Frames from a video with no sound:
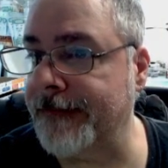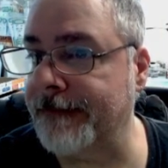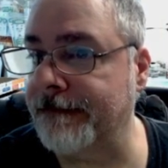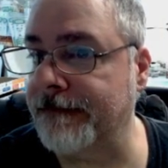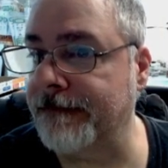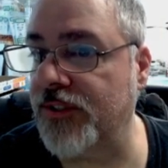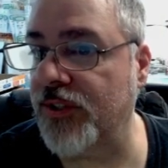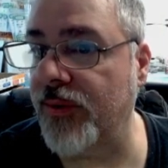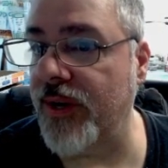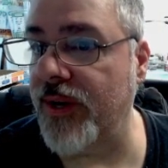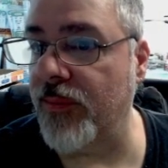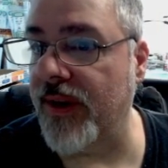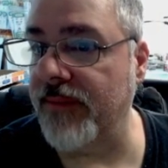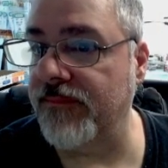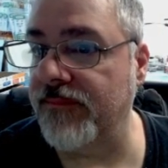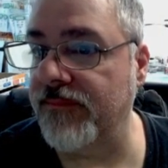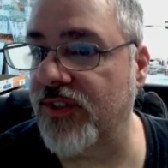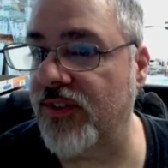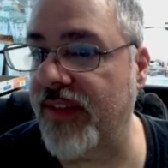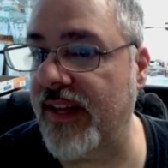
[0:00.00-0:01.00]
So anyway,
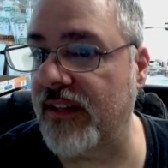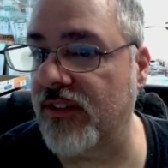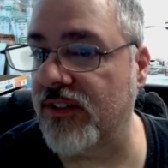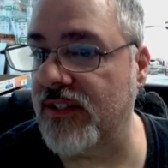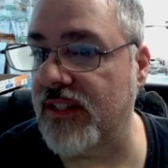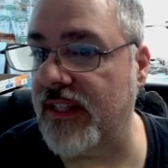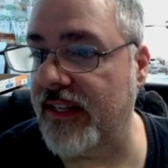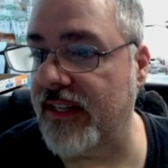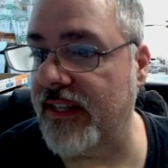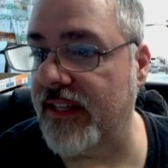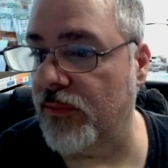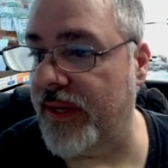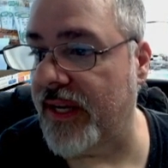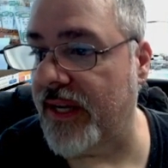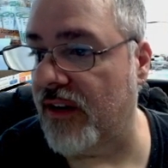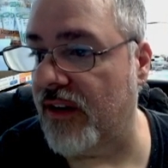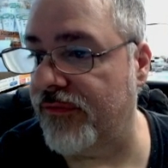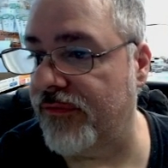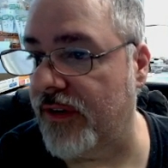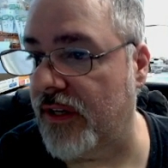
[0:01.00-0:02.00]
so that looks like it'll be
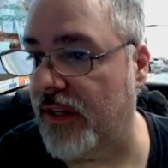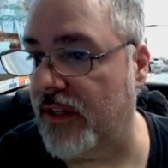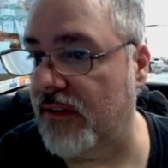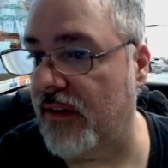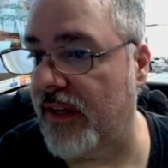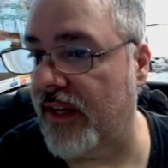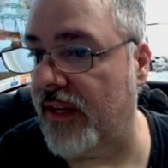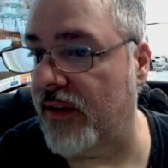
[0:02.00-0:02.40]
kind of fun,